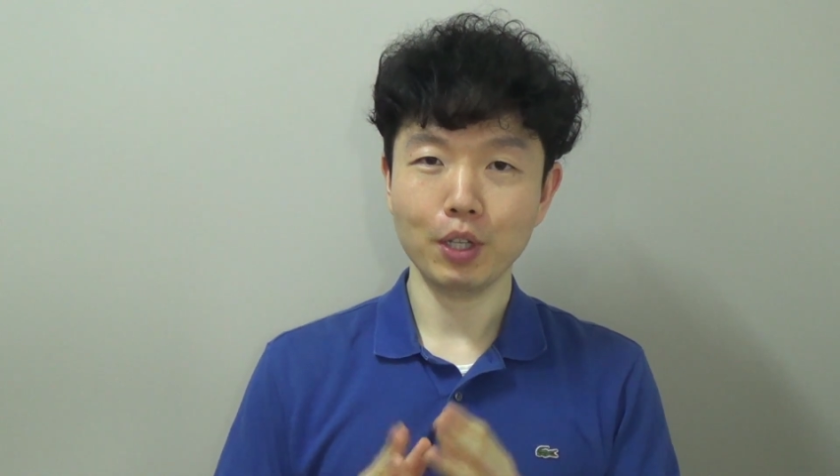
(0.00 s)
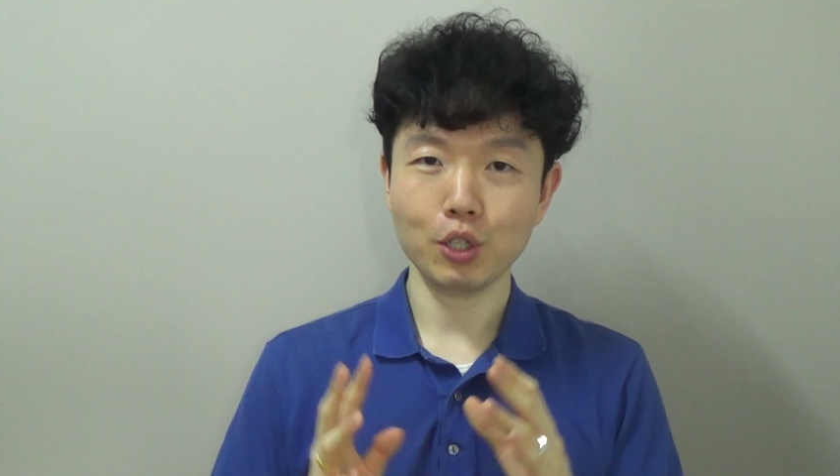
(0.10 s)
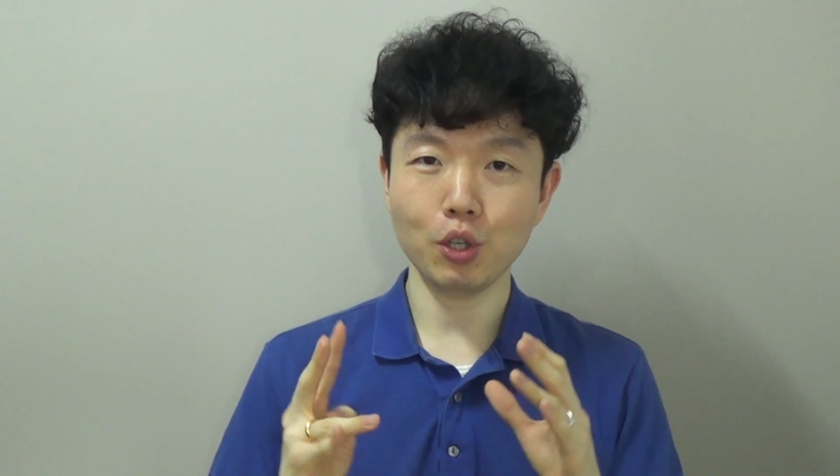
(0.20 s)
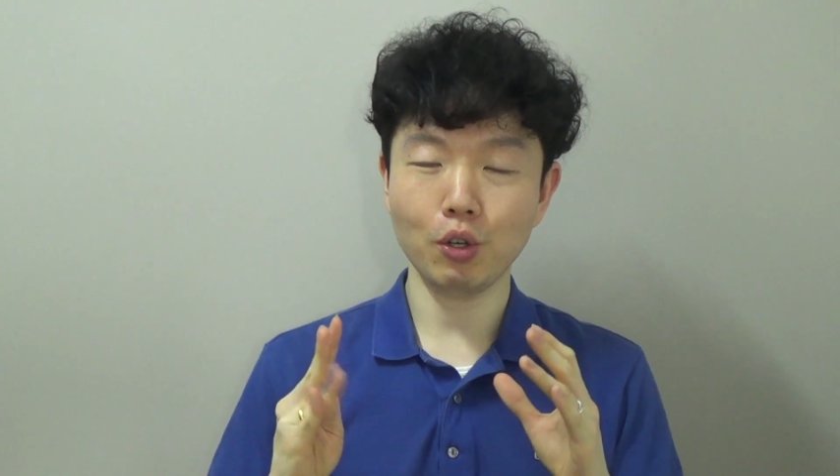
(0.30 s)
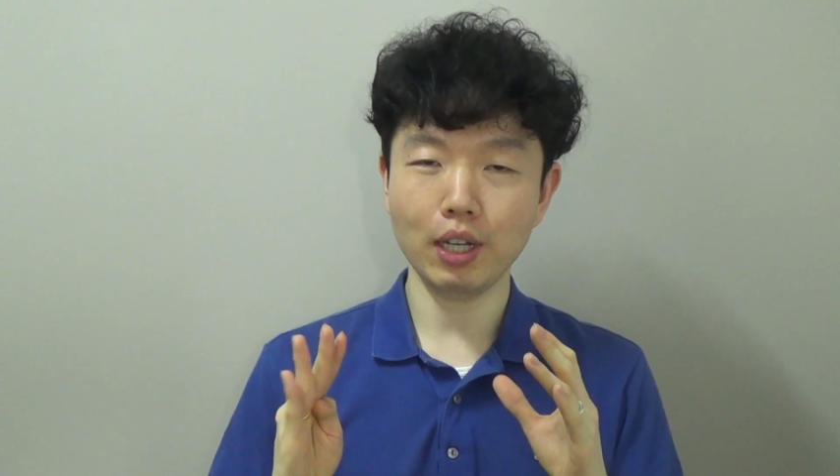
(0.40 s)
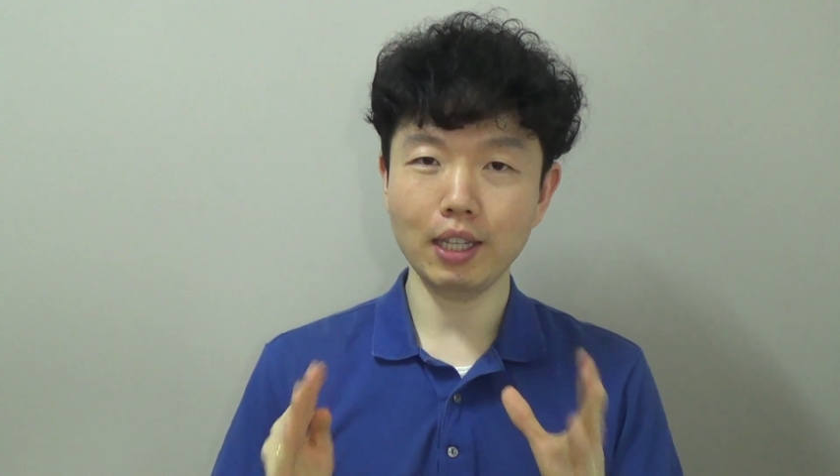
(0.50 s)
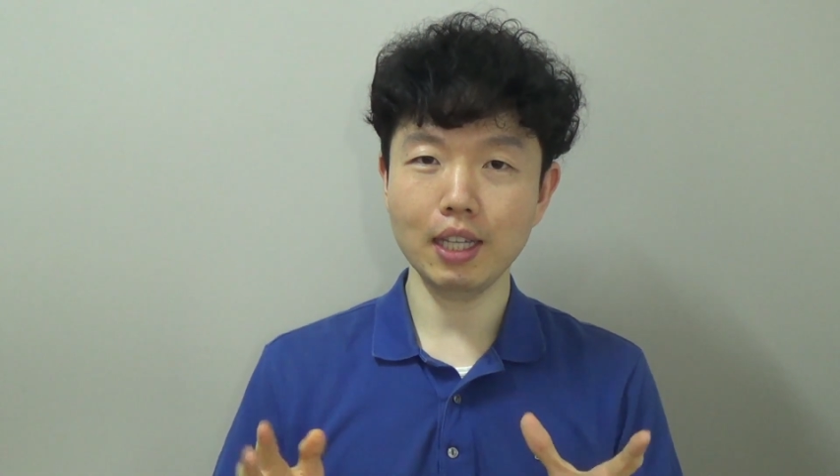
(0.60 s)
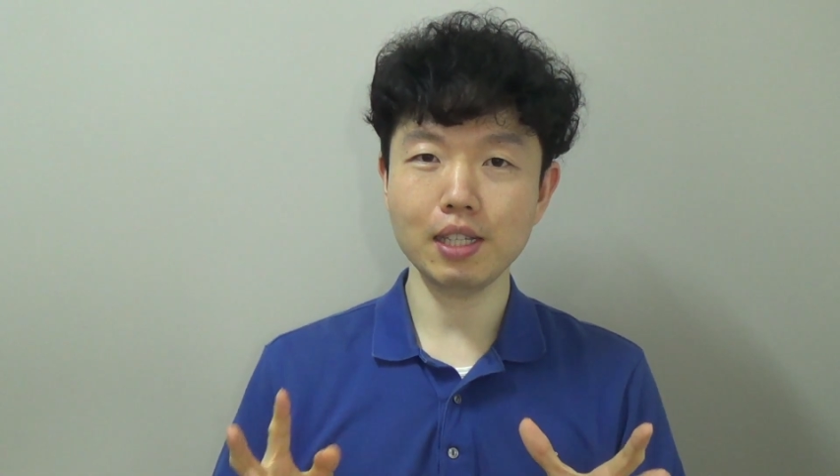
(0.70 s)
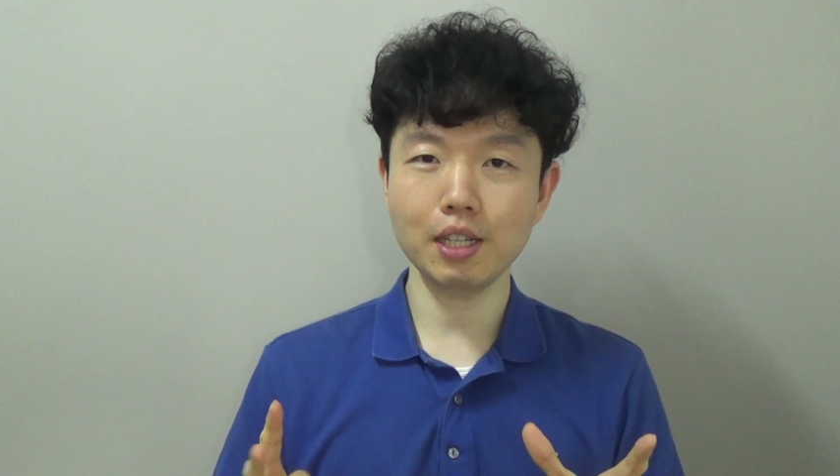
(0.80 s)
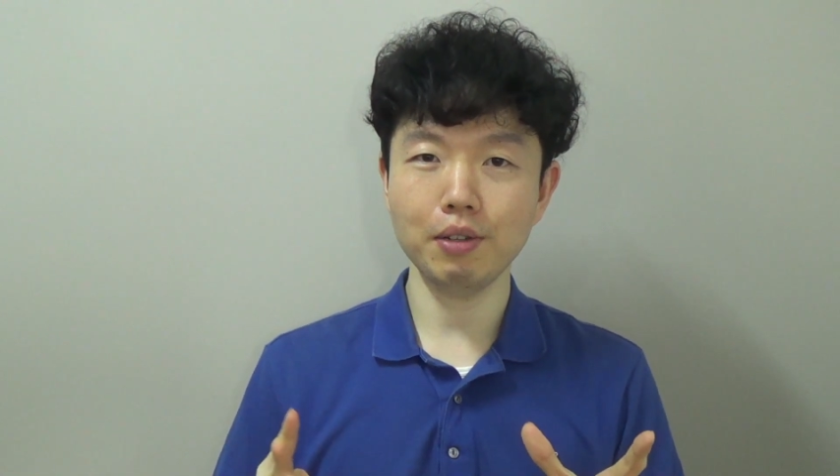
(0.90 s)
so in
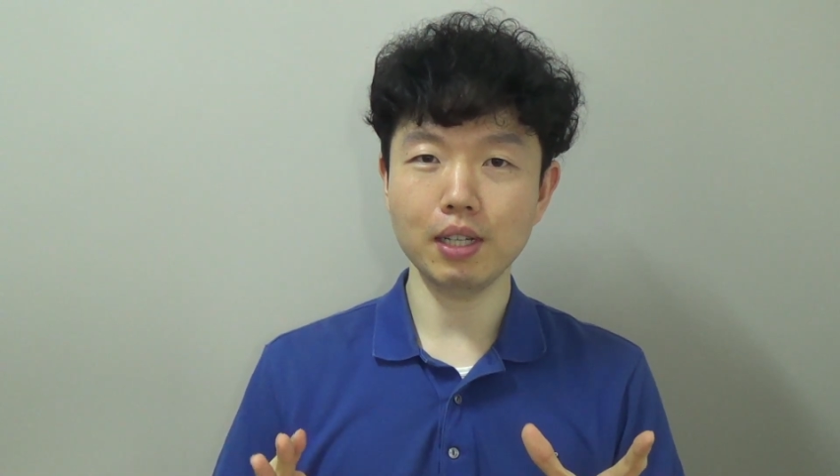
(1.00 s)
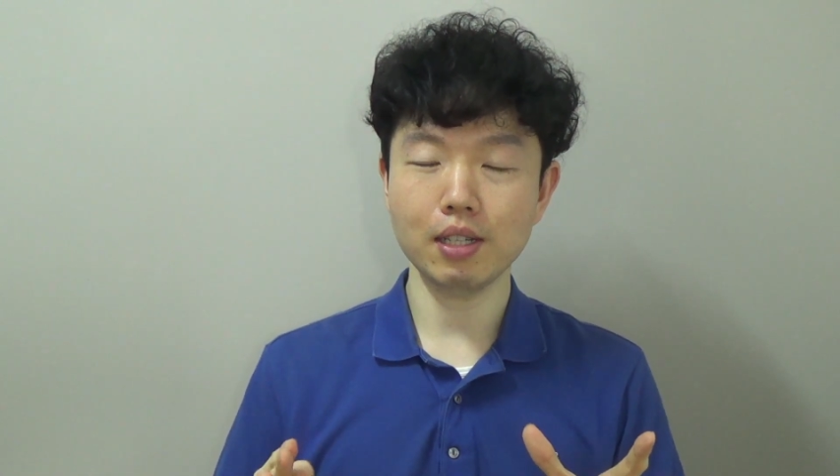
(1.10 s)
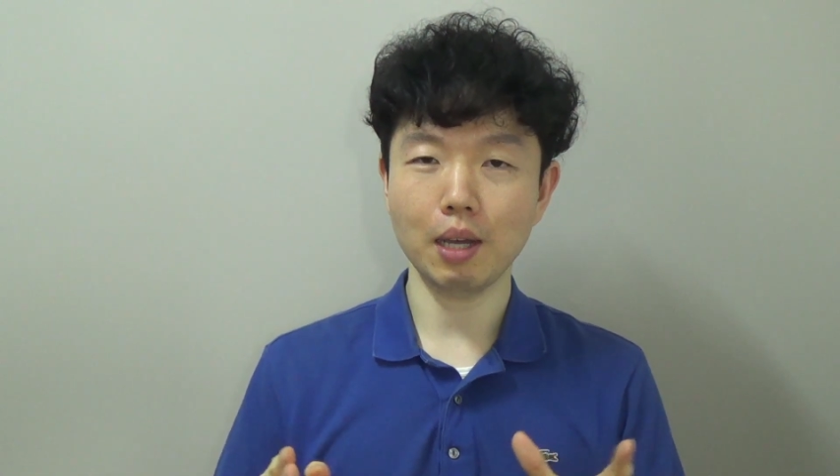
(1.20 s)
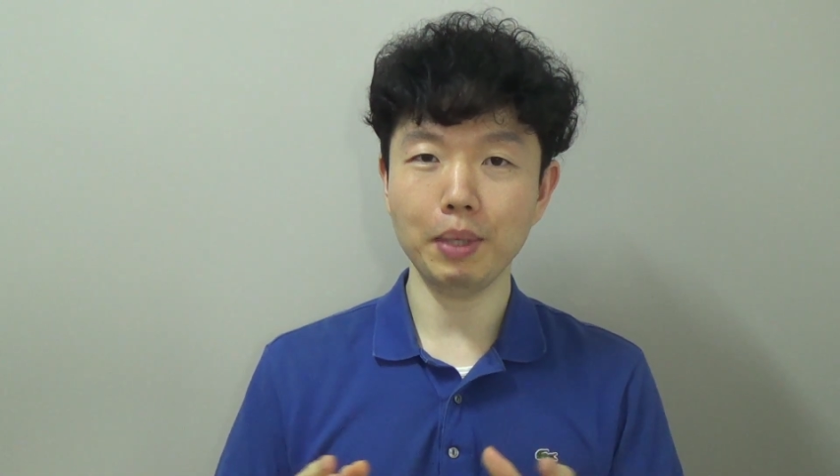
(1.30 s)
this series,